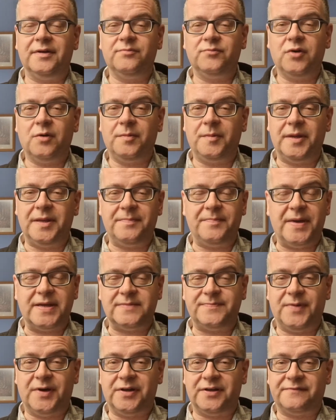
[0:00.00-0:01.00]
Probably
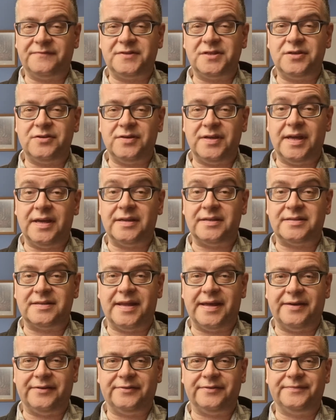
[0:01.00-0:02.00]
best part of 2 years
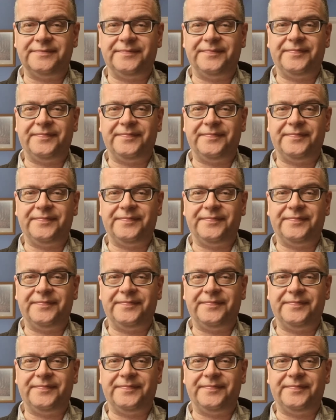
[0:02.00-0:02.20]
now.